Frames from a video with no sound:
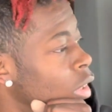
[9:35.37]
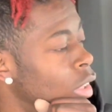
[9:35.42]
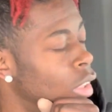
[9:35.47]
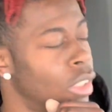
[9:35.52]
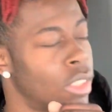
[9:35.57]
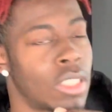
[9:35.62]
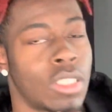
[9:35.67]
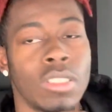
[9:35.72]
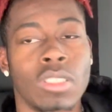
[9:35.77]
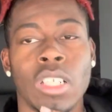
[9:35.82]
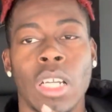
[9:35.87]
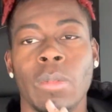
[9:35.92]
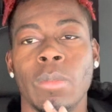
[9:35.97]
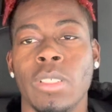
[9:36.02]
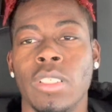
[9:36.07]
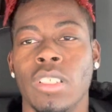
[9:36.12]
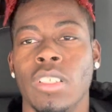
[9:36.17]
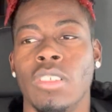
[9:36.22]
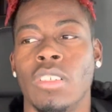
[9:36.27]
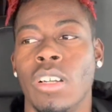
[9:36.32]
let's go drop
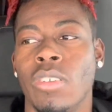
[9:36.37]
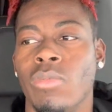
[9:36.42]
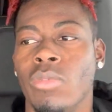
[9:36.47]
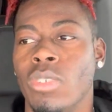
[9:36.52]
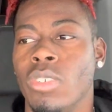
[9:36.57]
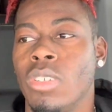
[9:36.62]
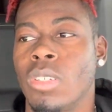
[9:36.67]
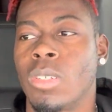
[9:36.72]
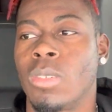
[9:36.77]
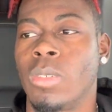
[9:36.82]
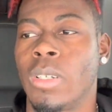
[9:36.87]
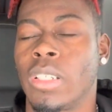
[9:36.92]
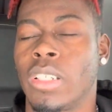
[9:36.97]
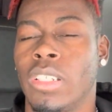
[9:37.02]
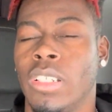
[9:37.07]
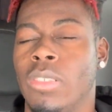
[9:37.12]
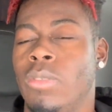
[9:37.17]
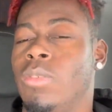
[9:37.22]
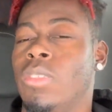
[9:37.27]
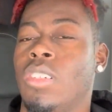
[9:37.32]
this load off real quick, and
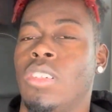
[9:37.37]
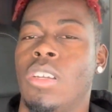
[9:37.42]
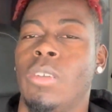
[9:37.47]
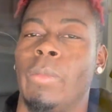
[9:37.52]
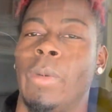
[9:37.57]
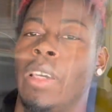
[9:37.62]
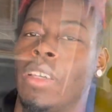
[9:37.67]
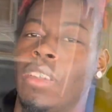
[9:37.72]
then we'll come back